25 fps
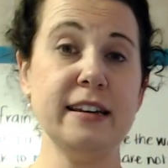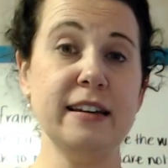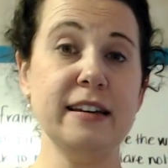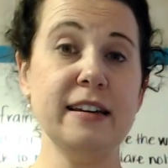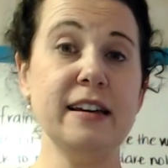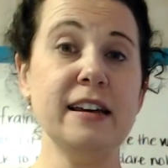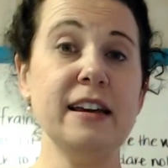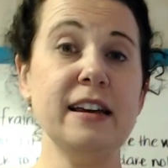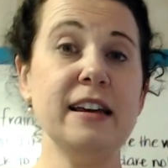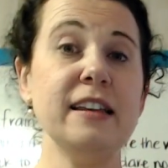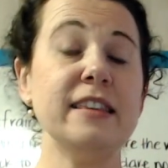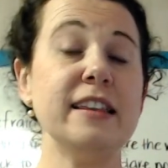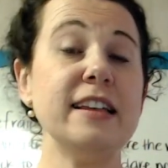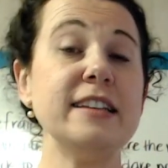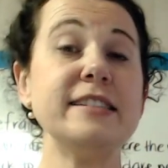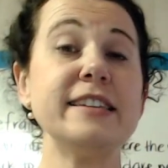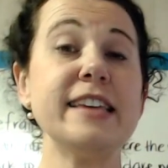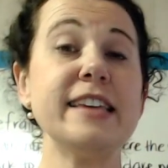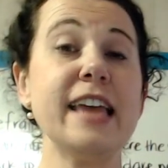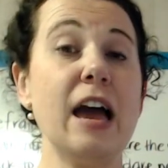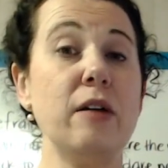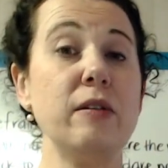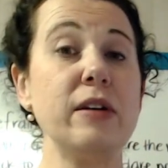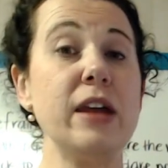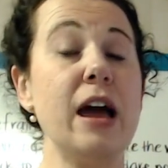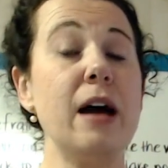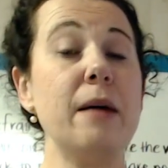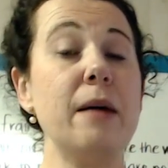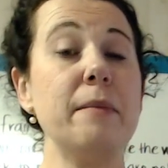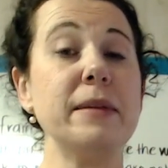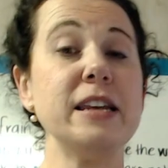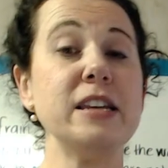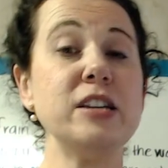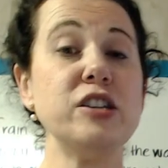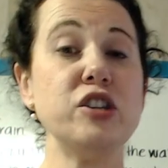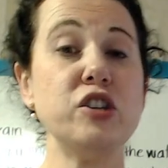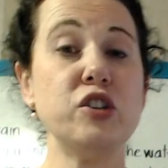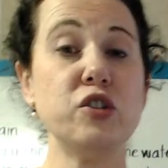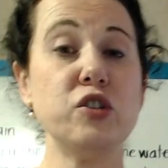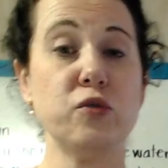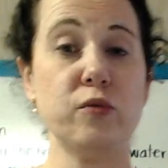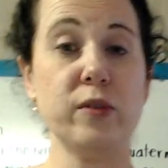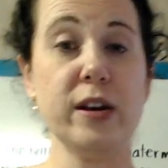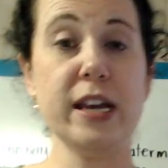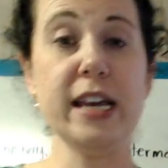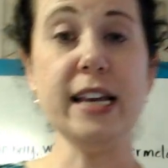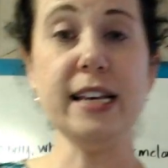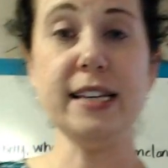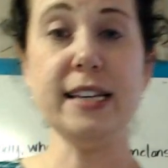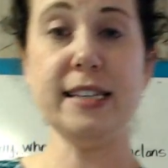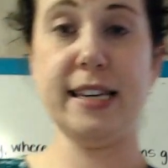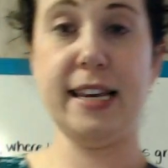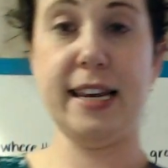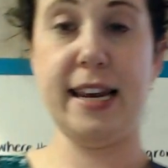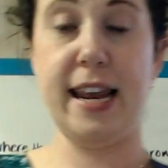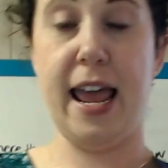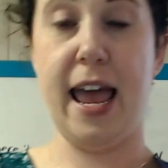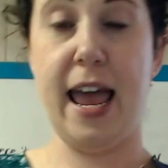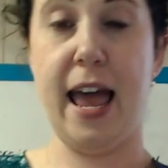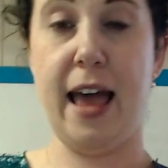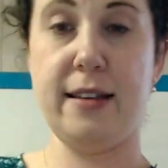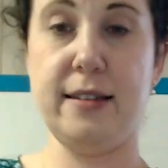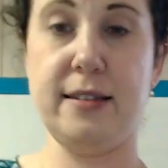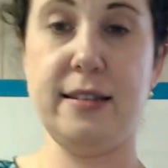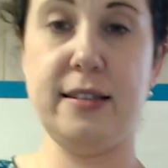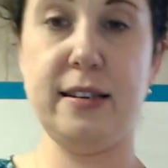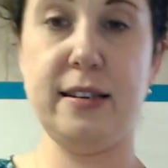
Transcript: Let's count how many strings it has.